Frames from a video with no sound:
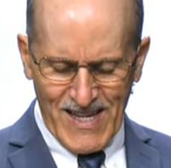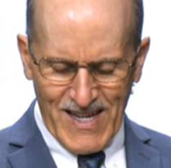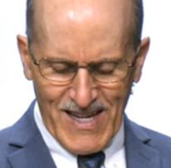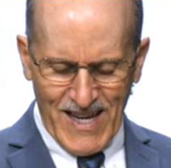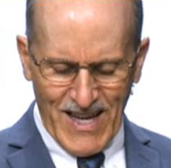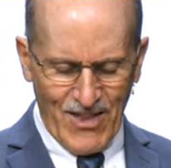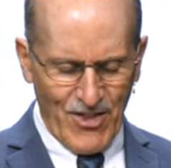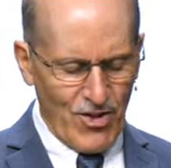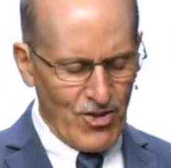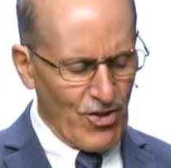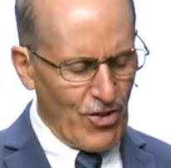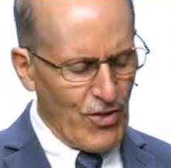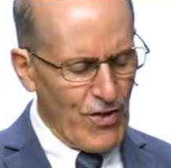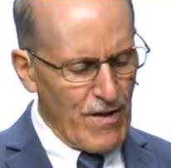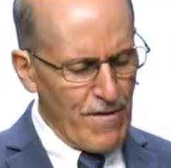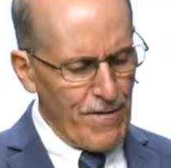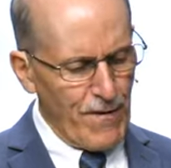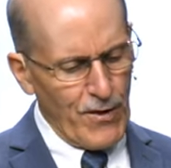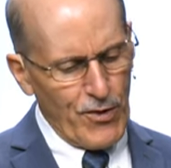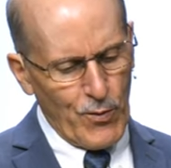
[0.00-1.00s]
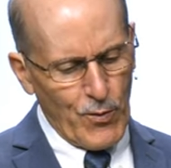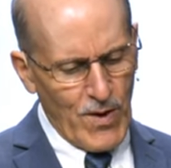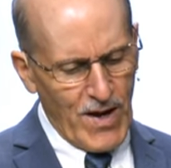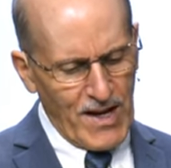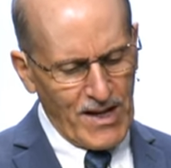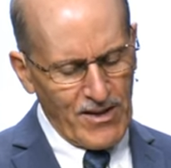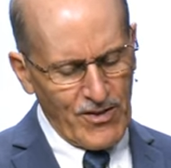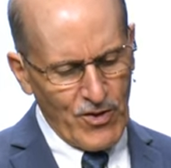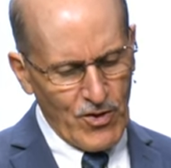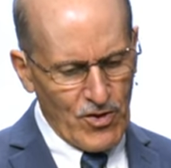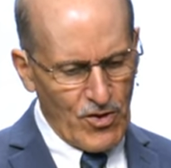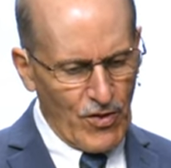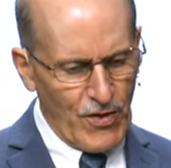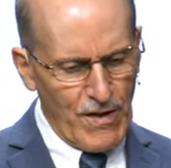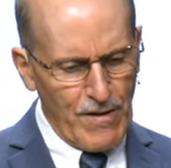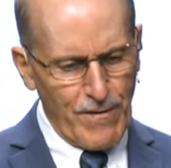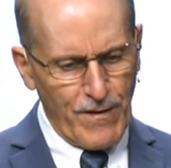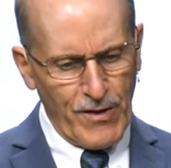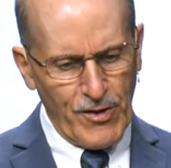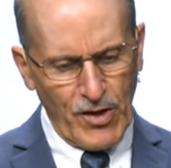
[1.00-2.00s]
And there's a thief on the right and there's a
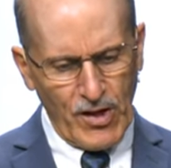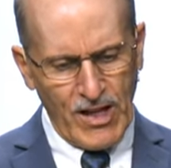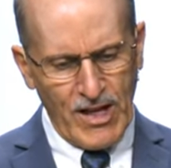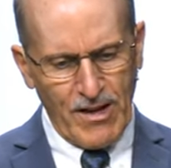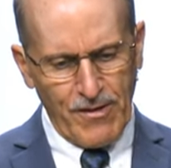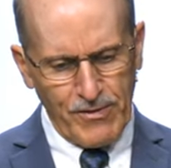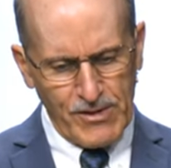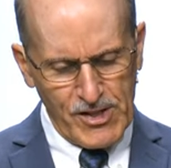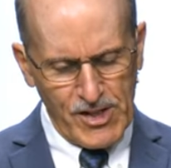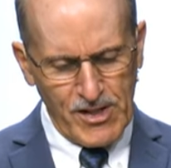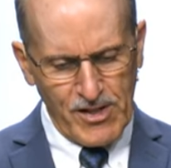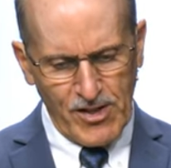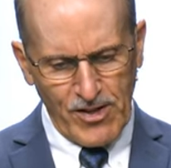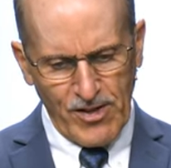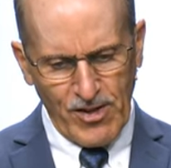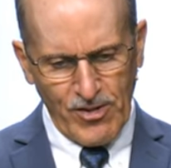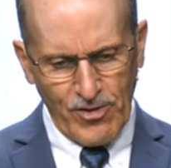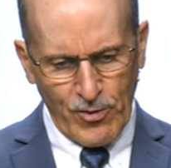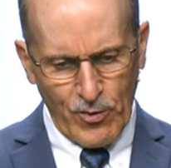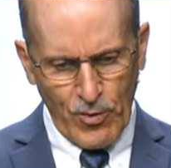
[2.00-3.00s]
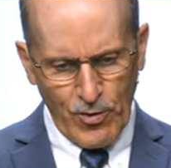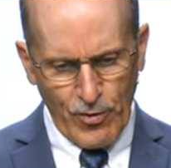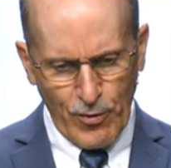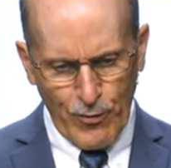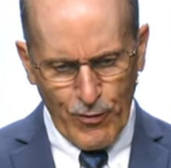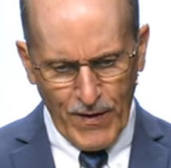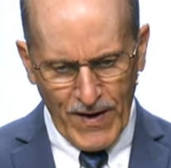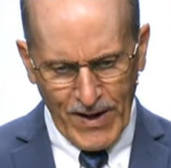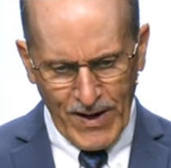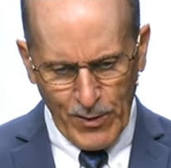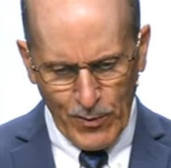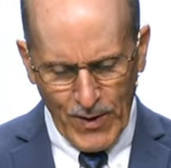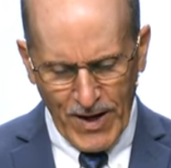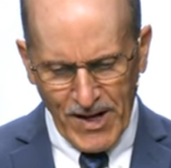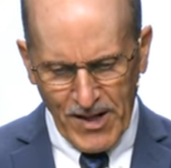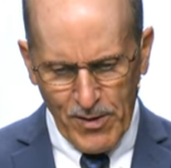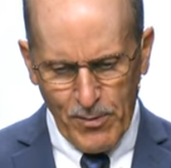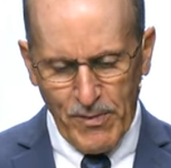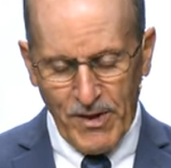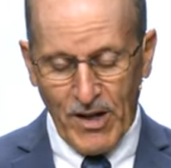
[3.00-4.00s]
thief on the left. Jesus is crucified right
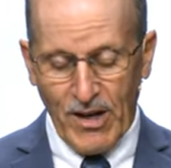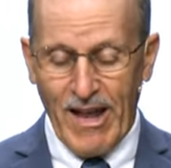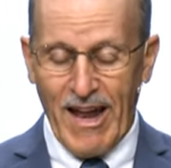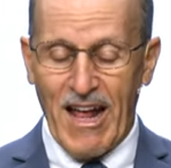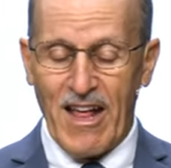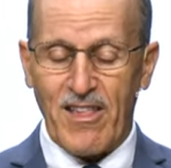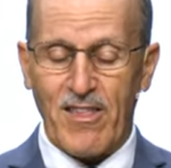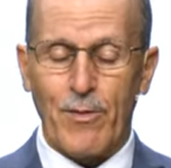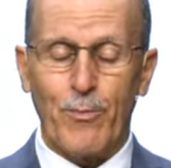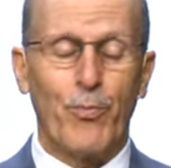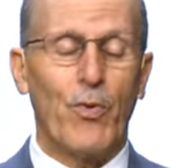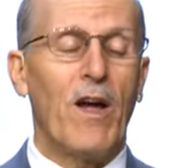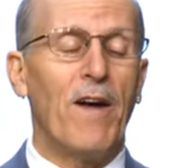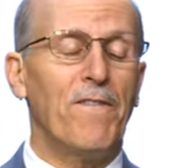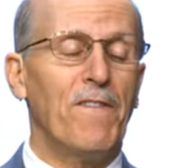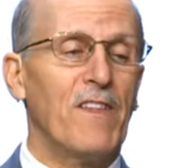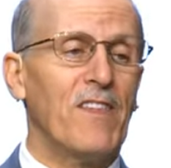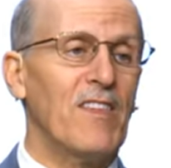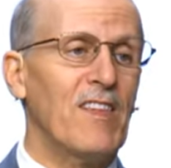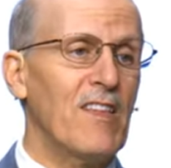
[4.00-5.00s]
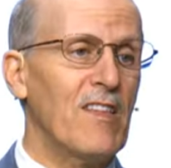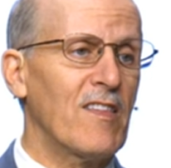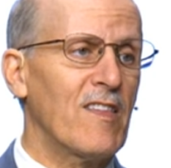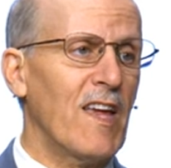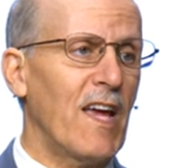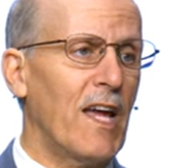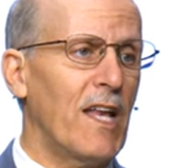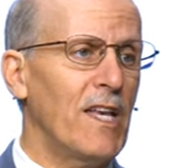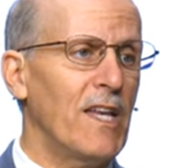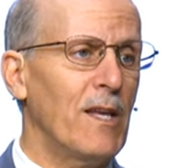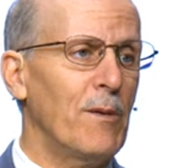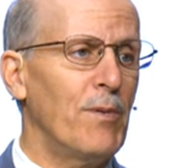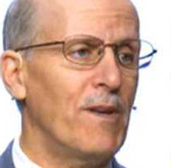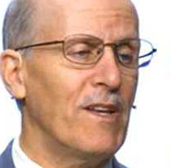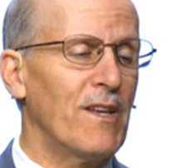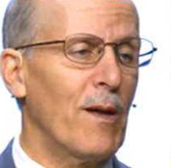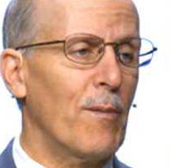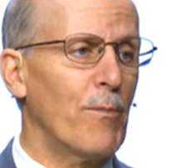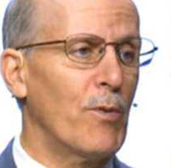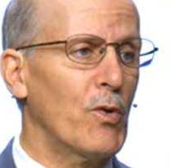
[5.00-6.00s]
in the middle. As the prophecy said, he'd be
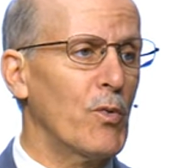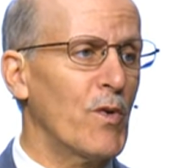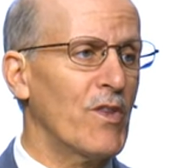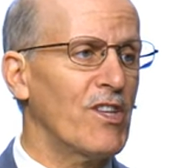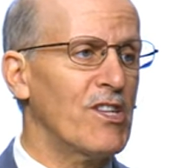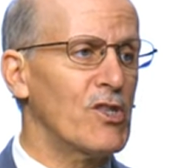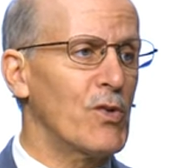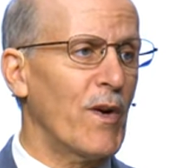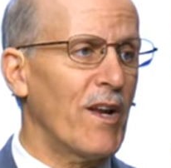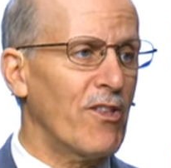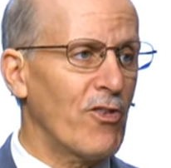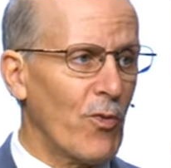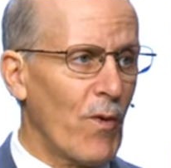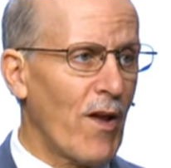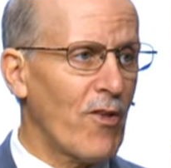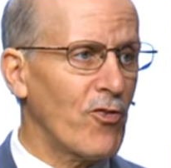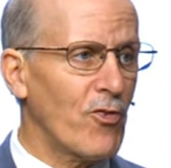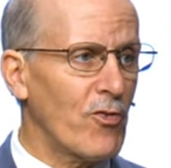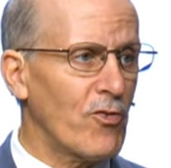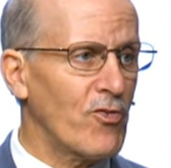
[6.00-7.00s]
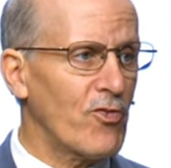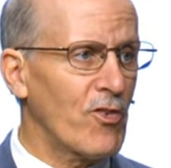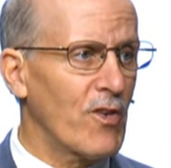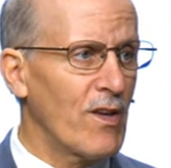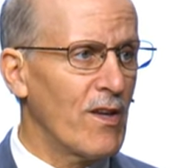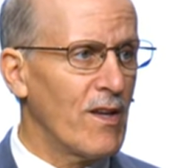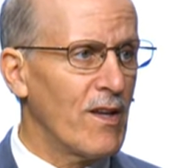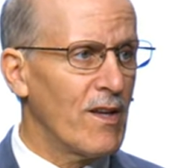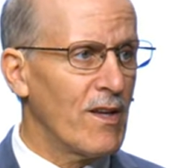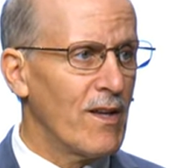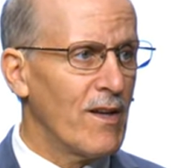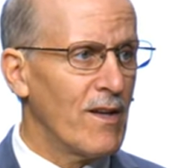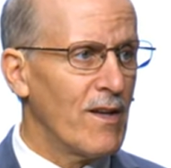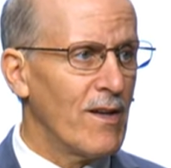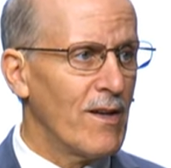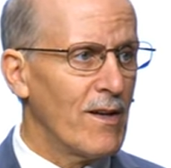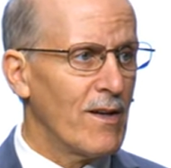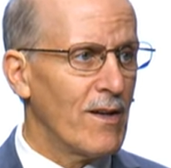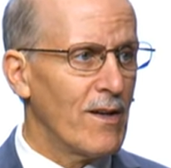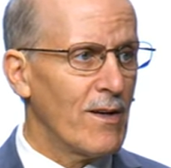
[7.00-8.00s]
numbered with the transgressors,
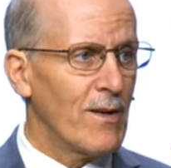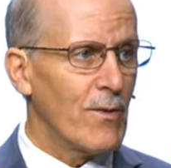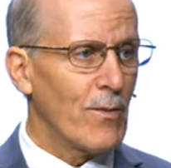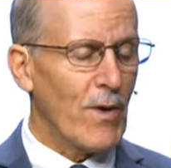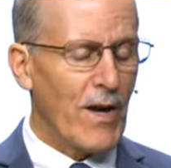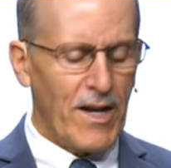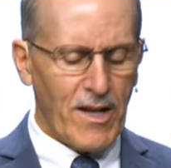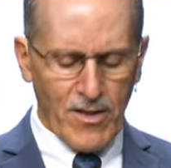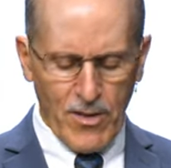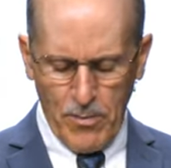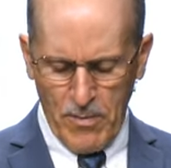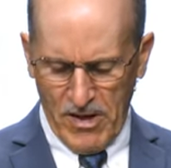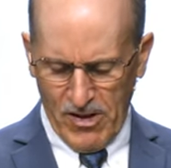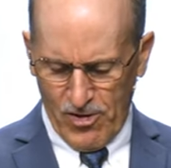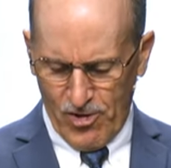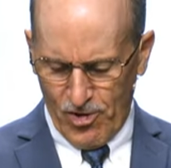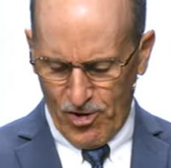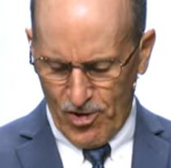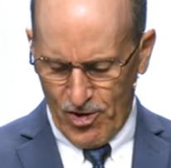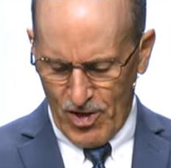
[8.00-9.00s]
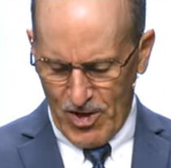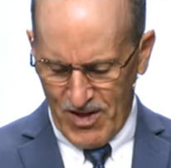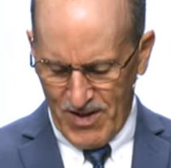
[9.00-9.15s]
right in the midst.